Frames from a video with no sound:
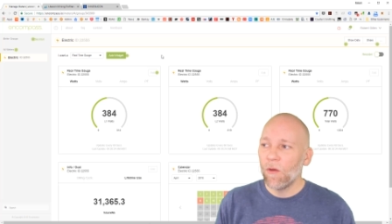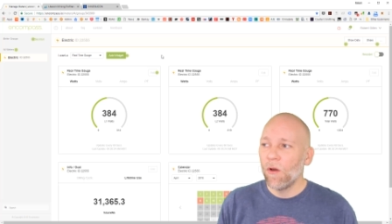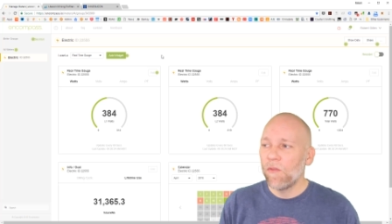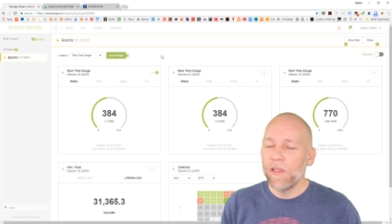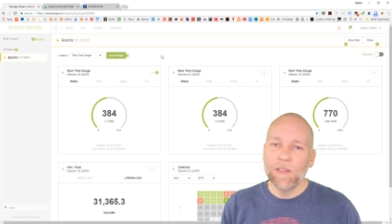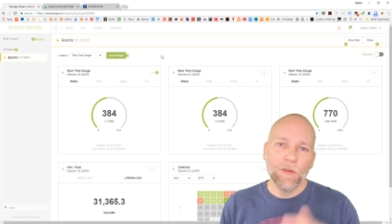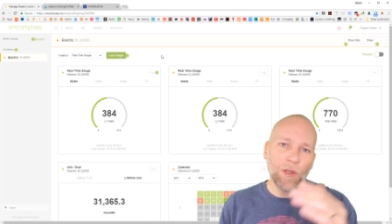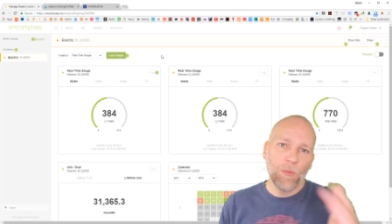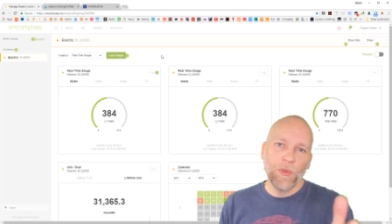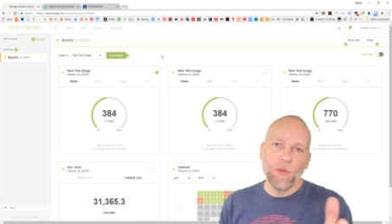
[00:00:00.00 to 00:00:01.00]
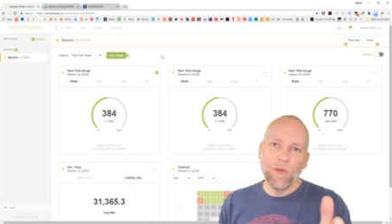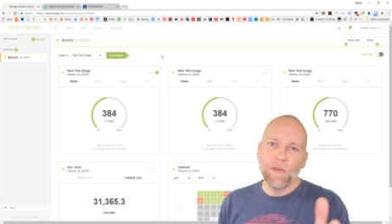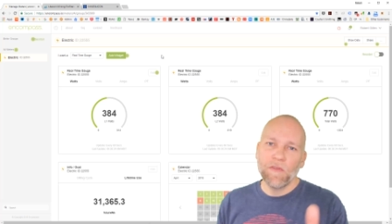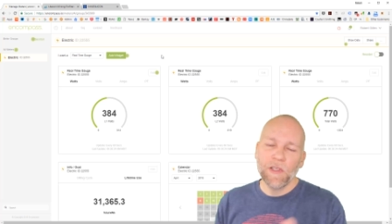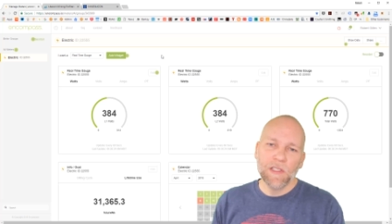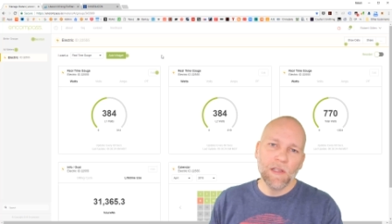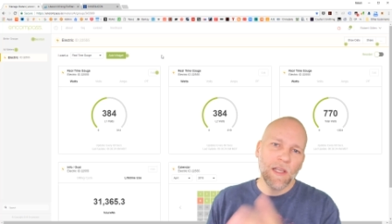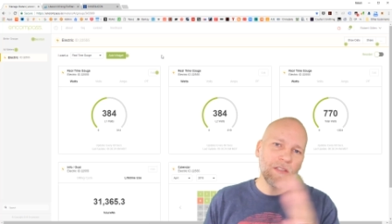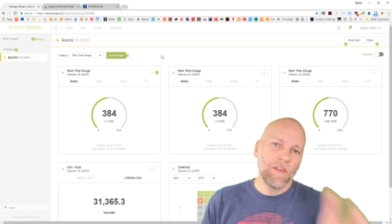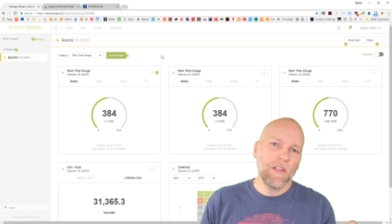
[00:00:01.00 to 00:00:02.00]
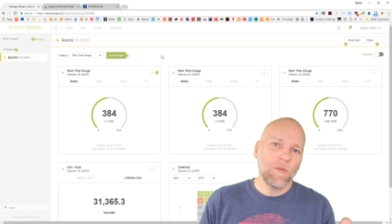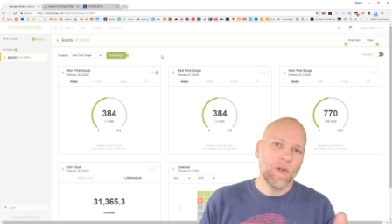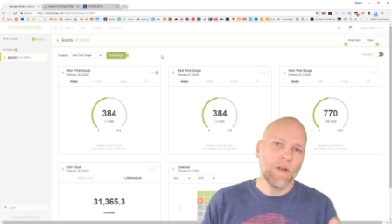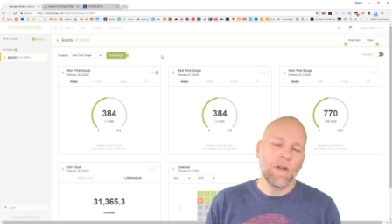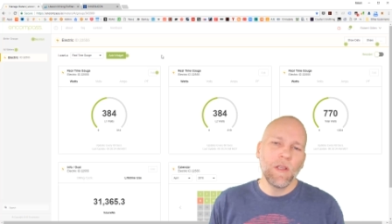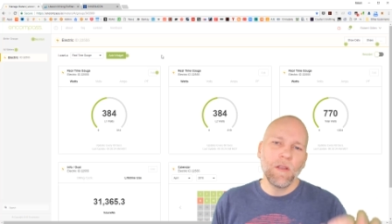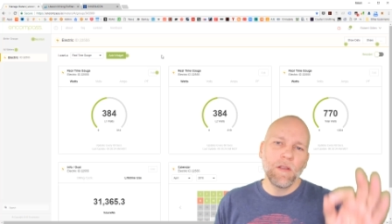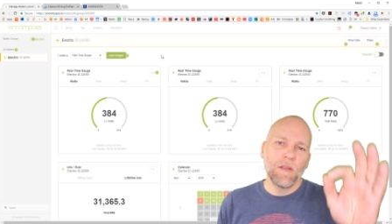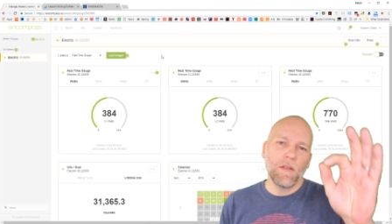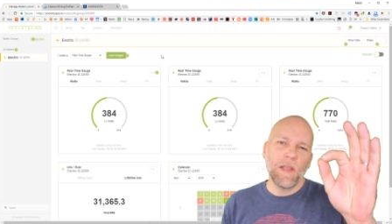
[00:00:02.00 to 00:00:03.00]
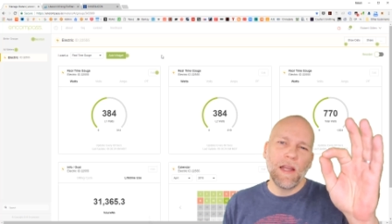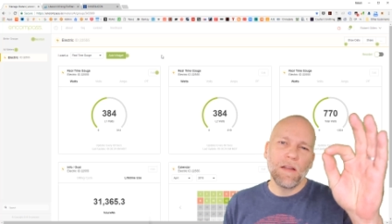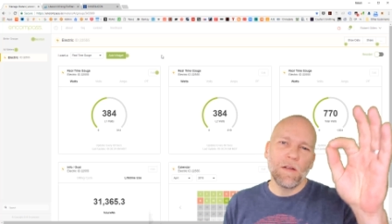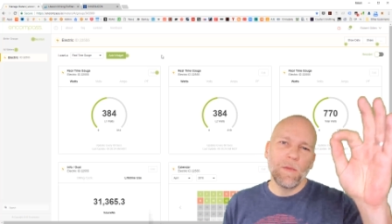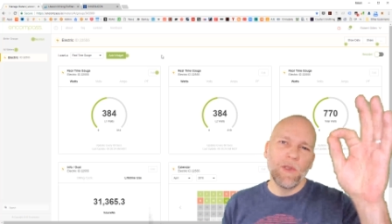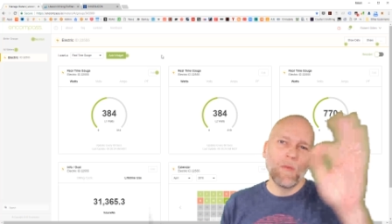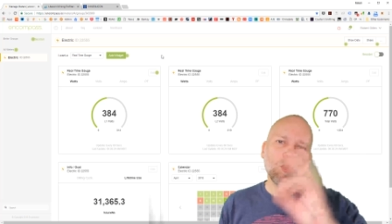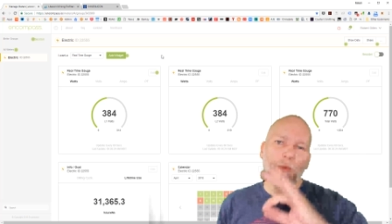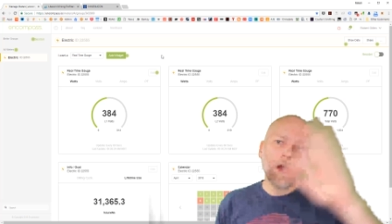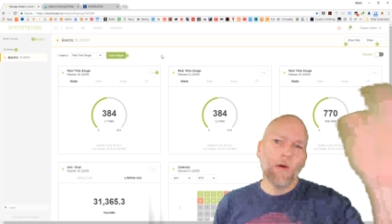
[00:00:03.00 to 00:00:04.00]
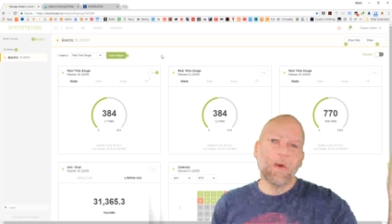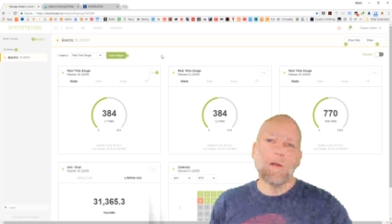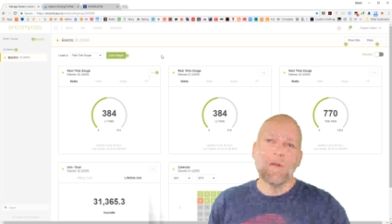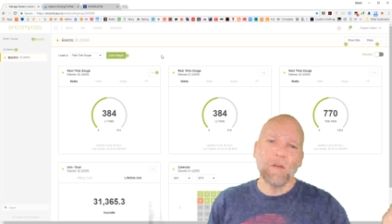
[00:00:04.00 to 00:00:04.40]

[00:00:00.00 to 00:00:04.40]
Hopefully this will help you and fix the last video where it had a little bit more power